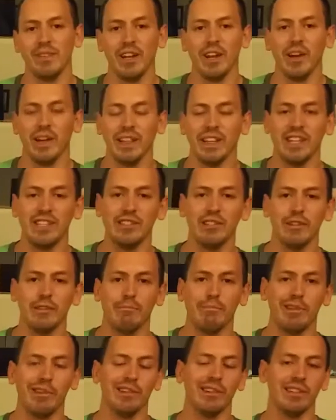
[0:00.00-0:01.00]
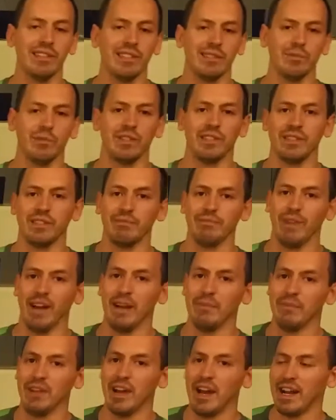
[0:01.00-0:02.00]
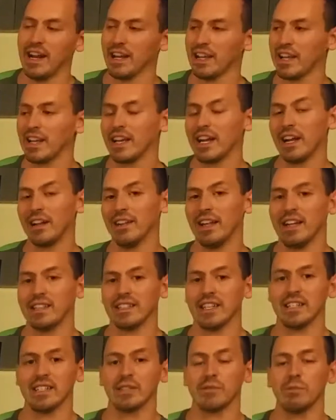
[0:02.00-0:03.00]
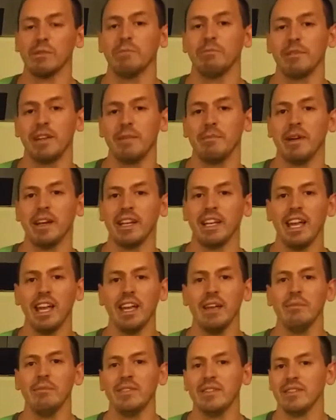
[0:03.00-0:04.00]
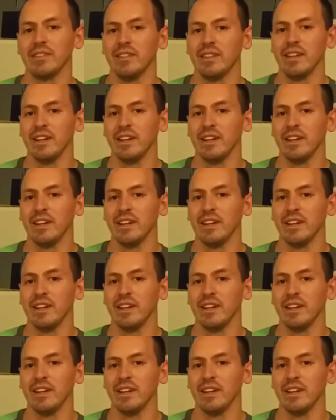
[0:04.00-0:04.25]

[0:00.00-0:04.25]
You know, unless you're a purist, which I'm not, I could care less. I just want to play my games.